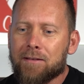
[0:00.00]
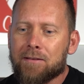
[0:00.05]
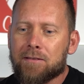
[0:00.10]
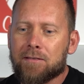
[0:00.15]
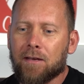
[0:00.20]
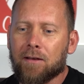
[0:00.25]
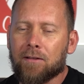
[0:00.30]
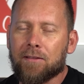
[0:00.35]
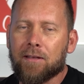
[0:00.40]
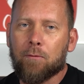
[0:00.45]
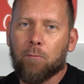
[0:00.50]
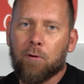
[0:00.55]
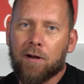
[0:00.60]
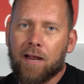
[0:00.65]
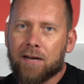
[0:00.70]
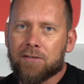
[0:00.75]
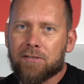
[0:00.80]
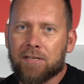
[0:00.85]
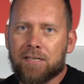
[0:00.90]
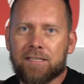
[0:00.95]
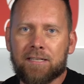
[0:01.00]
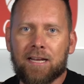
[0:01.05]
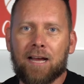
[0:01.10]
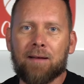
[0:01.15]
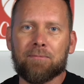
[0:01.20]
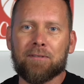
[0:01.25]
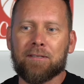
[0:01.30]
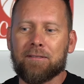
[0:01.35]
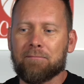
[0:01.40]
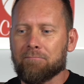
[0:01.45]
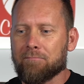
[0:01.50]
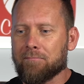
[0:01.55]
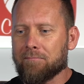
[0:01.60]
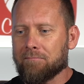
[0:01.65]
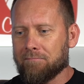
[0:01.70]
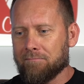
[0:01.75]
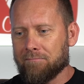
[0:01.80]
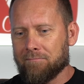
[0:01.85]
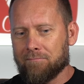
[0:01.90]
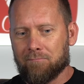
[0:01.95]
So then when I actually stopped and
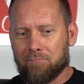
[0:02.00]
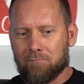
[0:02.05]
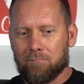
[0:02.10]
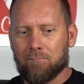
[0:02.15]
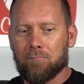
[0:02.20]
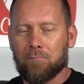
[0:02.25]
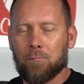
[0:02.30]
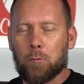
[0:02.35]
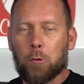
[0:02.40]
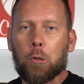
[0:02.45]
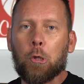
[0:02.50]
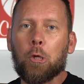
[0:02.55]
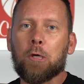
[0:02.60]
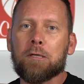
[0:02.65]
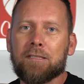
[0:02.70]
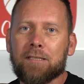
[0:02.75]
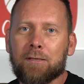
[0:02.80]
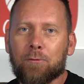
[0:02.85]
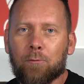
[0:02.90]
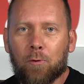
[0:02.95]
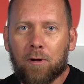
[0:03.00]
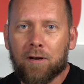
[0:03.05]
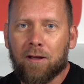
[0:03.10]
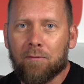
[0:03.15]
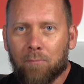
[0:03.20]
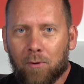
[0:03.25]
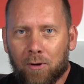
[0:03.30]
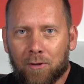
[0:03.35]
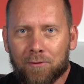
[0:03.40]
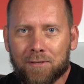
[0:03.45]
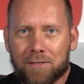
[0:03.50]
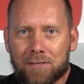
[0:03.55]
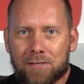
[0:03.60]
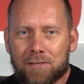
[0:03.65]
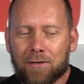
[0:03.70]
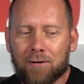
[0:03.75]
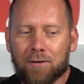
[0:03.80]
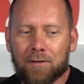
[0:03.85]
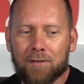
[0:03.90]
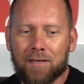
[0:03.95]
looked at what I bought this
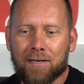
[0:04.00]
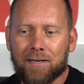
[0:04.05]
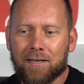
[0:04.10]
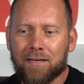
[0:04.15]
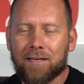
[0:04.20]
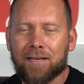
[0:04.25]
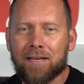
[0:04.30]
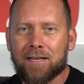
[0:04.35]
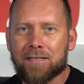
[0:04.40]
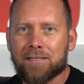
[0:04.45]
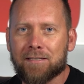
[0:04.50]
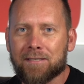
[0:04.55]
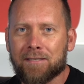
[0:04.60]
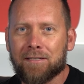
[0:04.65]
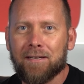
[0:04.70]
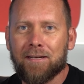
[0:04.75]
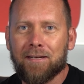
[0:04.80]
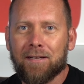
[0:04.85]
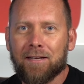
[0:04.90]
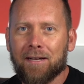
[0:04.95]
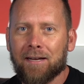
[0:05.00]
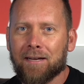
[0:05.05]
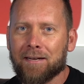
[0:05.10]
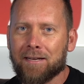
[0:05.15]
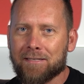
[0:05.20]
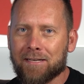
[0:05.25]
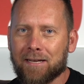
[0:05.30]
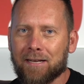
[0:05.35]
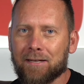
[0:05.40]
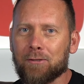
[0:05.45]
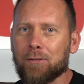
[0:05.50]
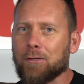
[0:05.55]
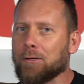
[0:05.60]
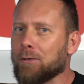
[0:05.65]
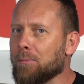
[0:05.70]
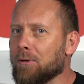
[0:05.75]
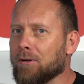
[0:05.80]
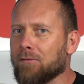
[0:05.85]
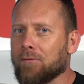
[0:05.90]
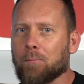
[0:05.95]
year, yeah, I guess I got a
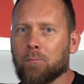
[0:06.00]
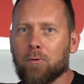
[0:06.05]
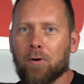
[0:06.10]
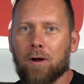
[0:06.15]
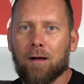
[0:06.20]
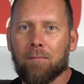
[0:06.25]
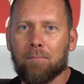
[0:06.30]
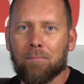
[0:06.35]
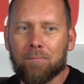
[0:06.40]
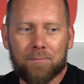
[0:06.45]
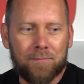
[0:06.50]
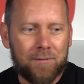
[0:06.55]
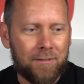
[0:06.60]
little bit of a problem.